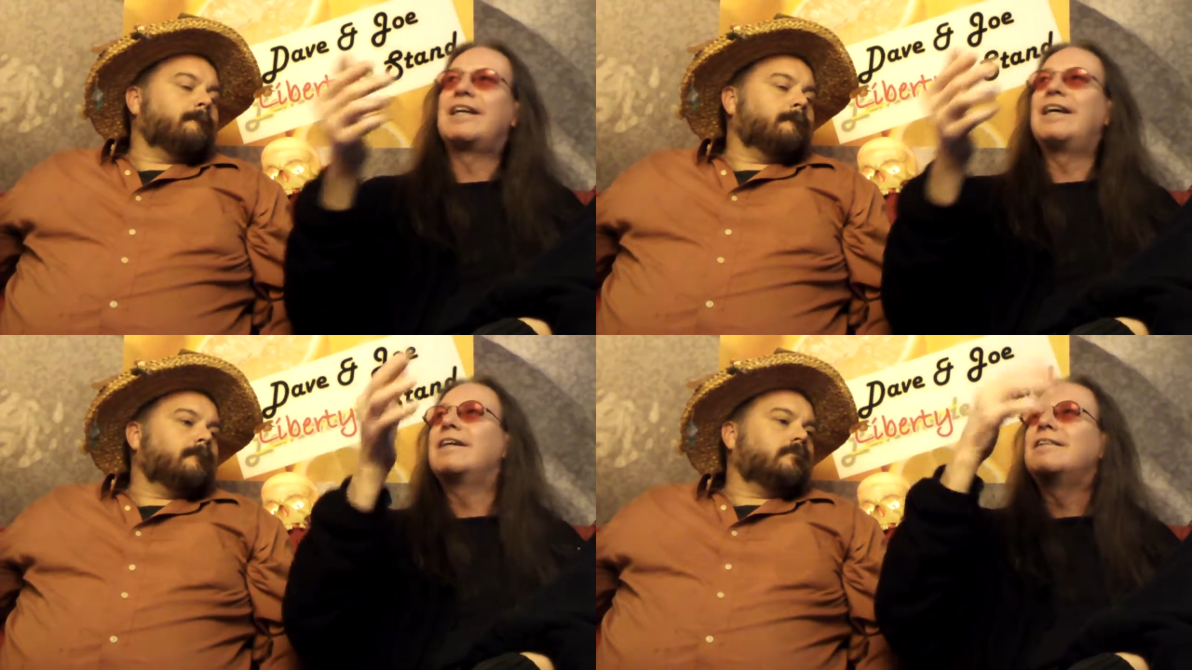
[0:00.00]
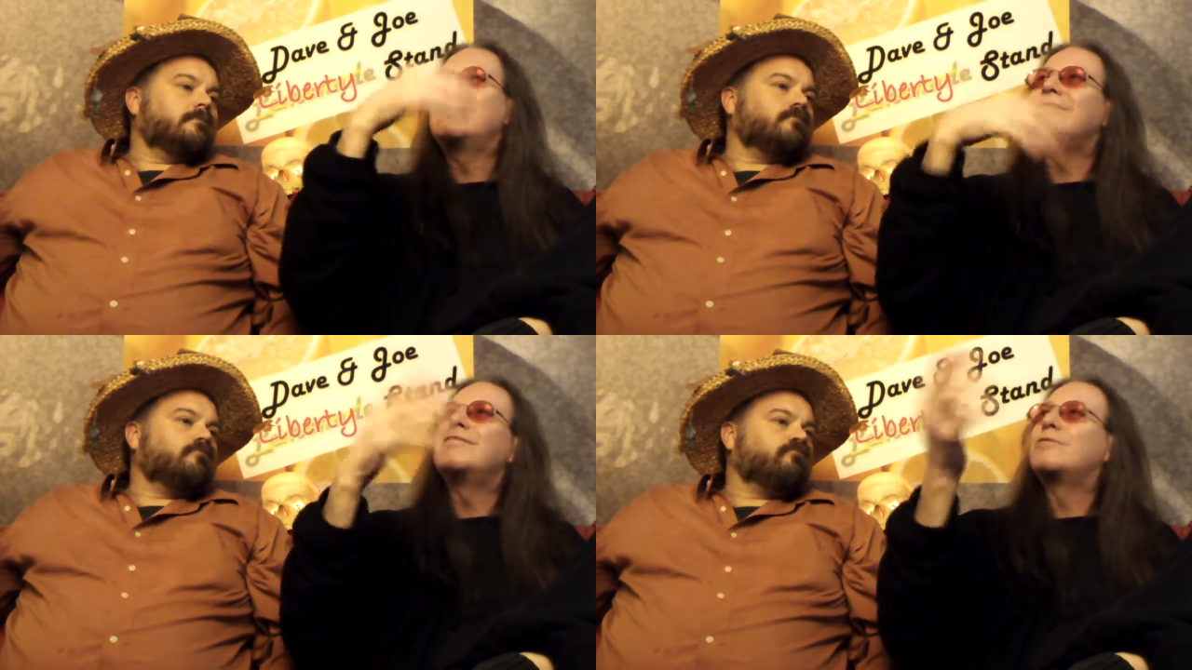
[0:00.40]

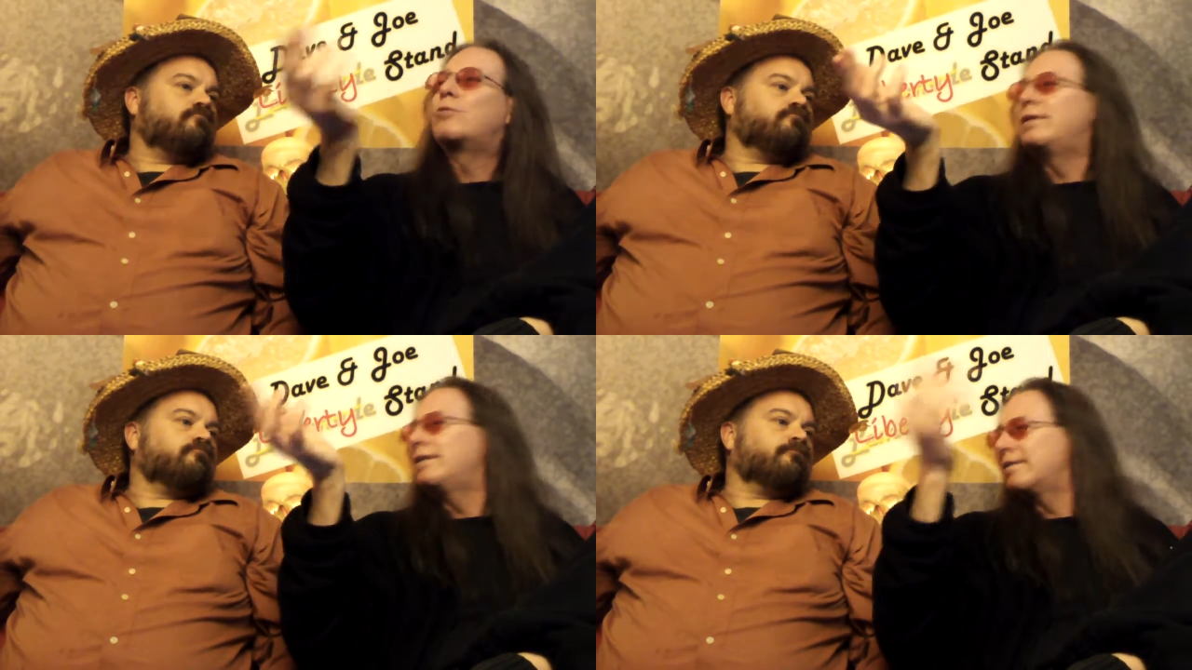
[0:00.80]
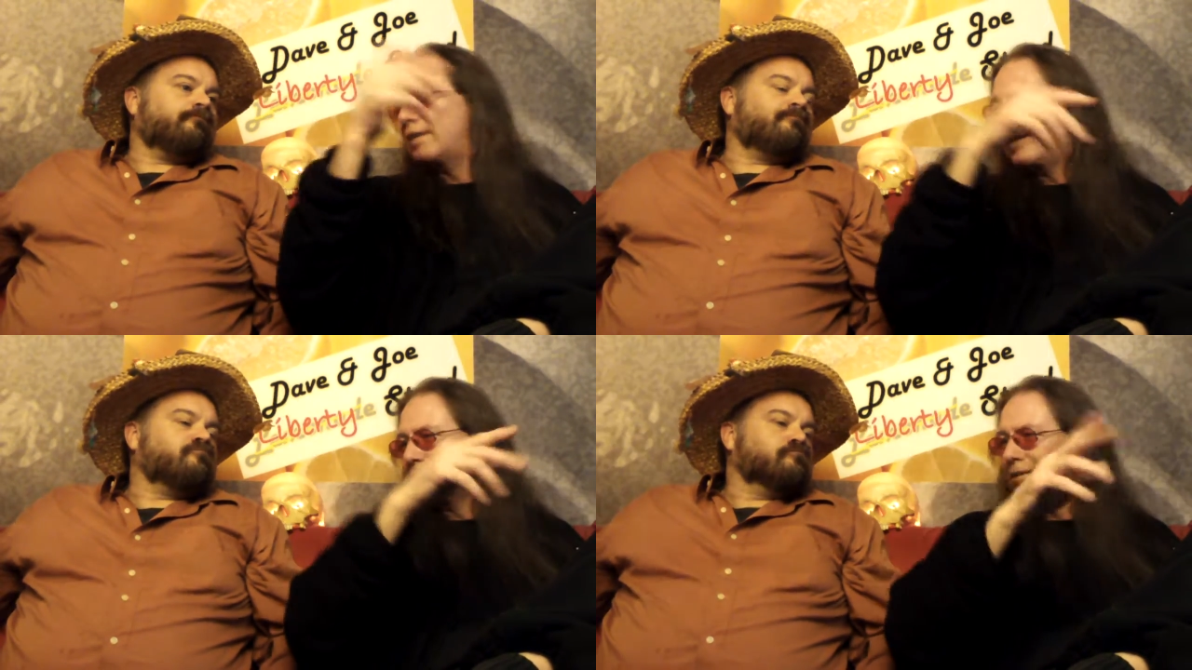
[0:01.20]
Speaker 1: king queen
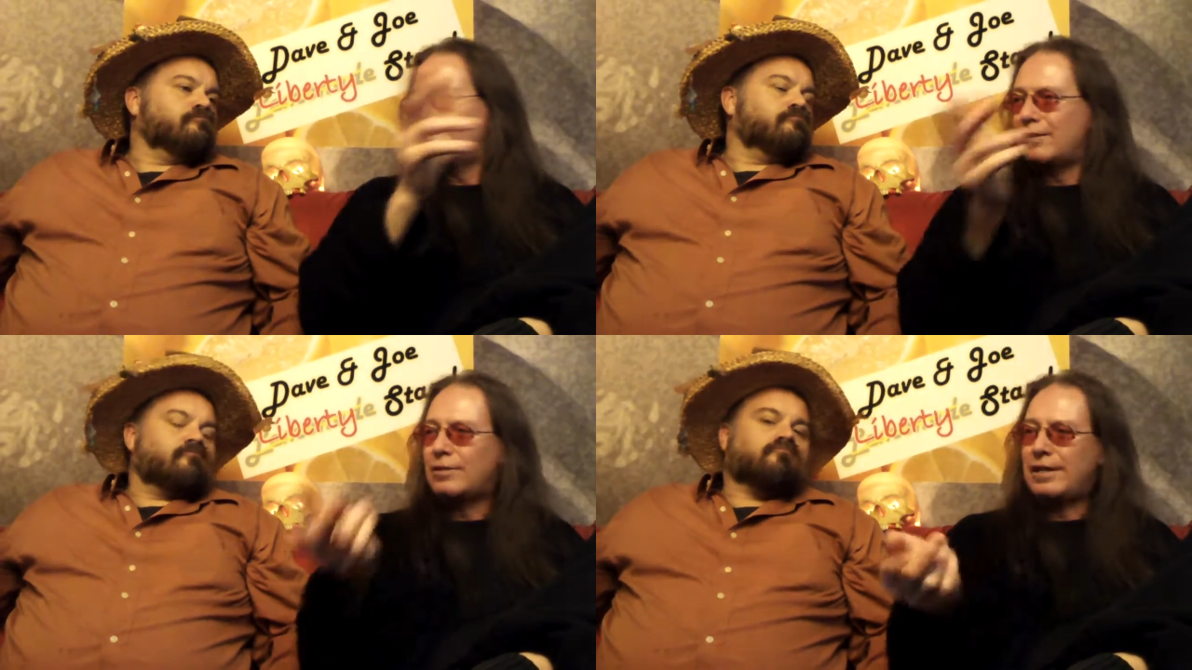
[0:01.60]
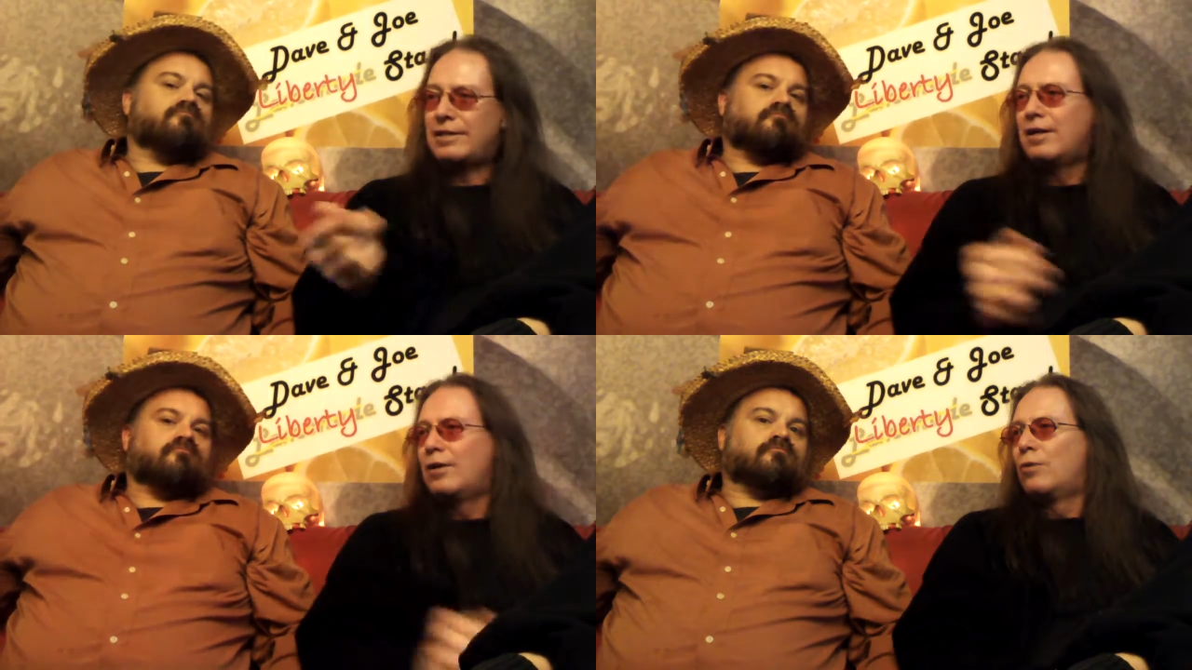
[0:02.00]
thing you know
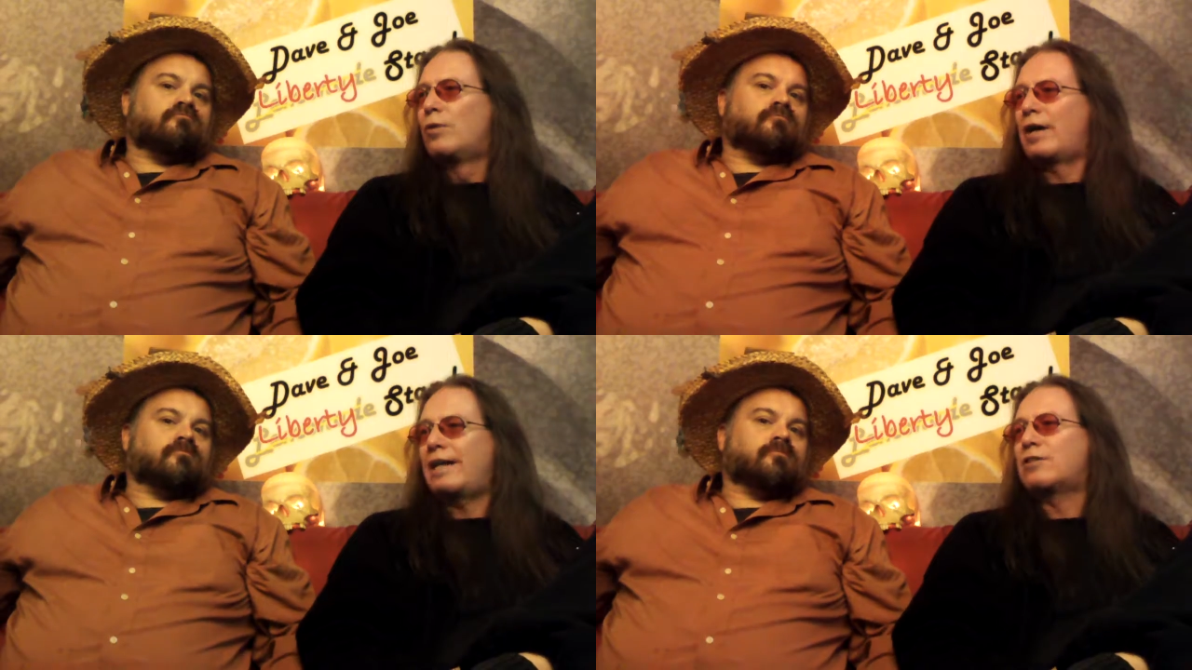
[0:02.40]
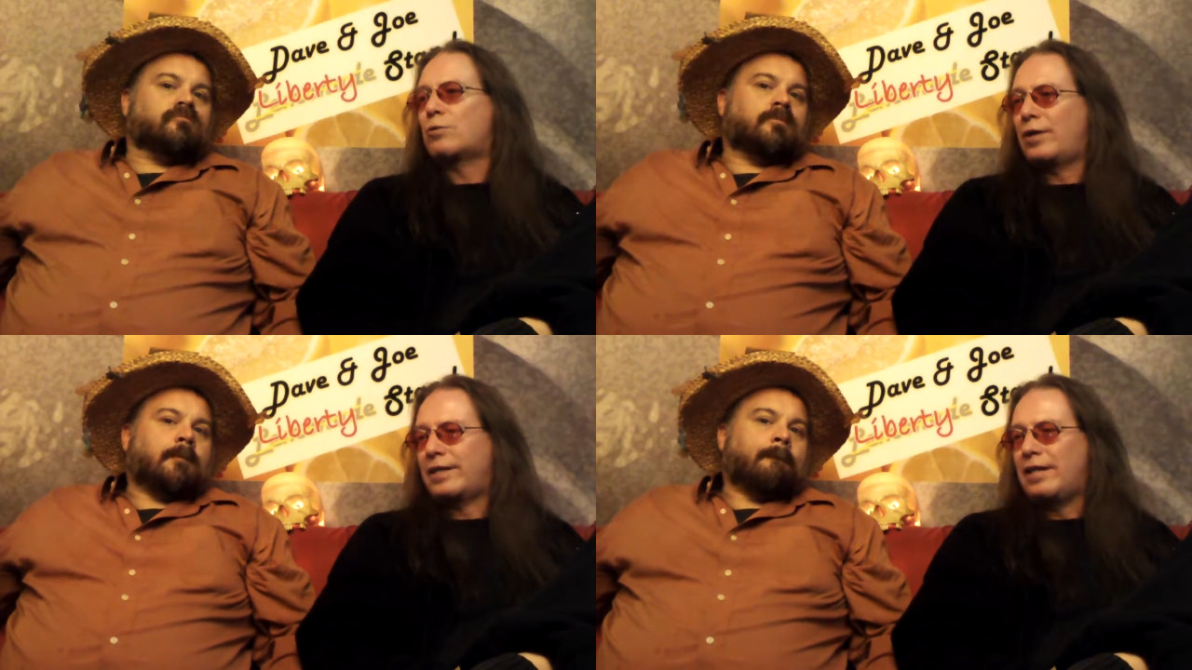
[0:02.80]
like mm-hmm. well I
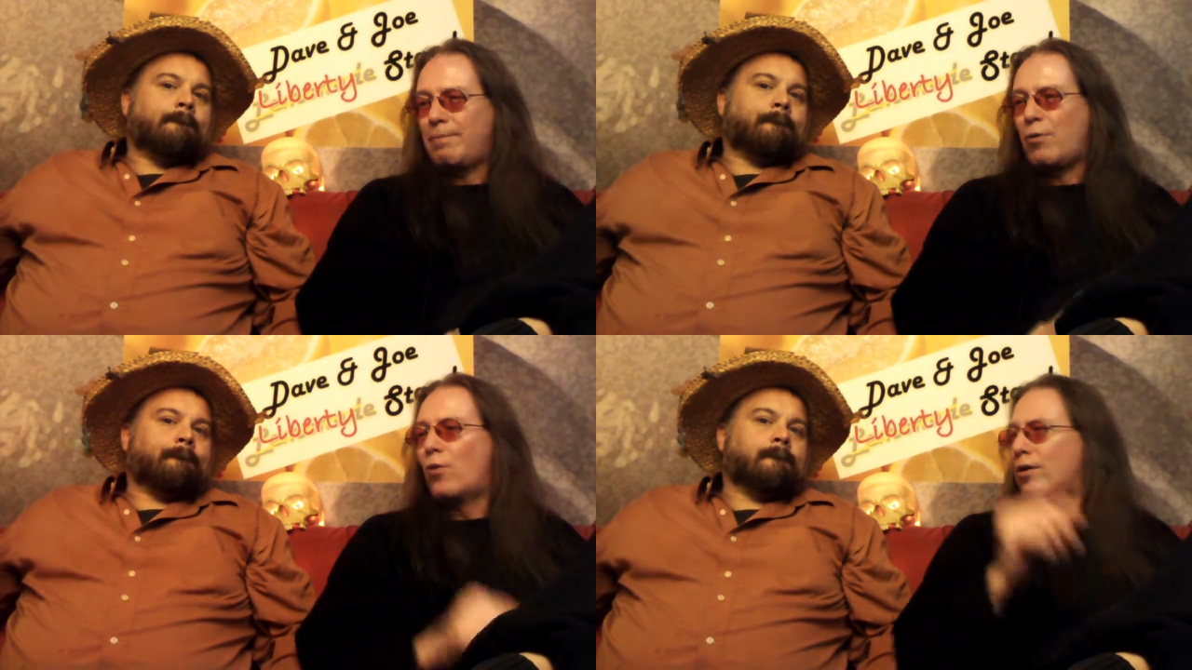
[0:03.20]
just mm-hmm. want to keep